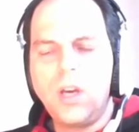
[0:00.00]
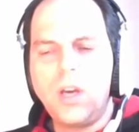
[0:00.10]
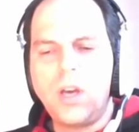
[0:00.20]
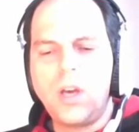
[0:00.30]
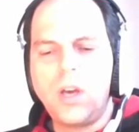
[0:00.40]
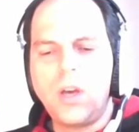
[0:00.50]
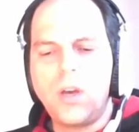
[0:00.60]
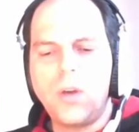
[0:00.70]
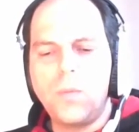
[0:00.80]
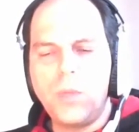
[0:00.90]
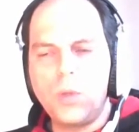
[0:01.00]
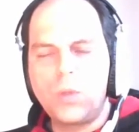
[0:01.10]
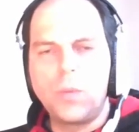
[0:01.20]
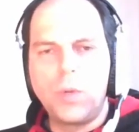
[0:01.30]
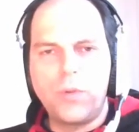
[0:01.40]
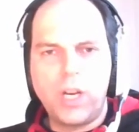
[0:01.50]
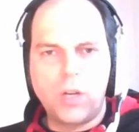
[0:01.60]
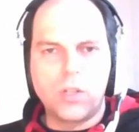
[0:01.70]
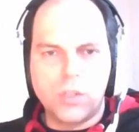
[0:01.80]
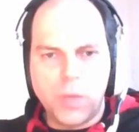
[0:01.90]
uh, mutable
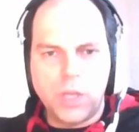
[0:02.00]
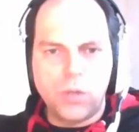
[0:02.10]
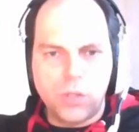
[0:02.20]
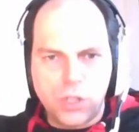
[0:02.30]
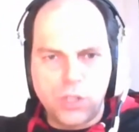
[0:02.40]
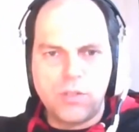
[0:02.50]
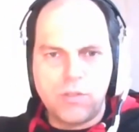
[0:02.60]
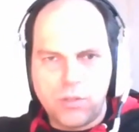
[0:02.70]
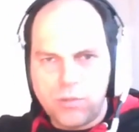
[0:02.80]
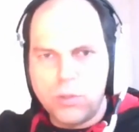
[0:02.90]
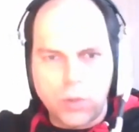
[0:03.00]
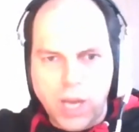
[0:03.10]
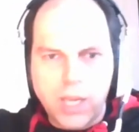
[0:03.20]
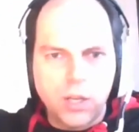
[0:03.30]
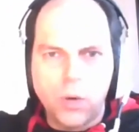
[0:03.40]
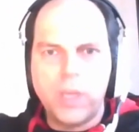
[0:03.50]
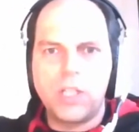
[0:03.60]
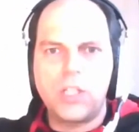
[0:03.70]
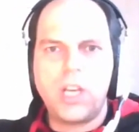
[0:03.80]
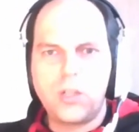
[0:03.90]
records where you can just you know I can go
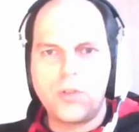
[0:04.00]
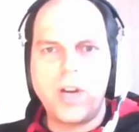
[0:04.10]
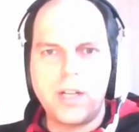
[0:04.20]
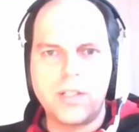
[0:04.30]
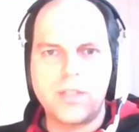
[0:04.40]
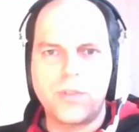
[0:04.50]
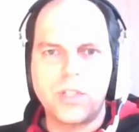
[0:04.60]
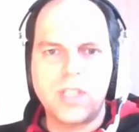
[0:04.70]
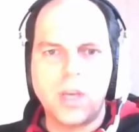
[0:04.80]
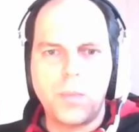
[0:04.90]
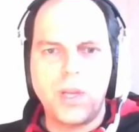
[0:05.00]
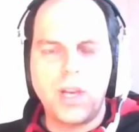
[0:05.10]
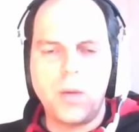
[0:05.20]
in and change your address, for example.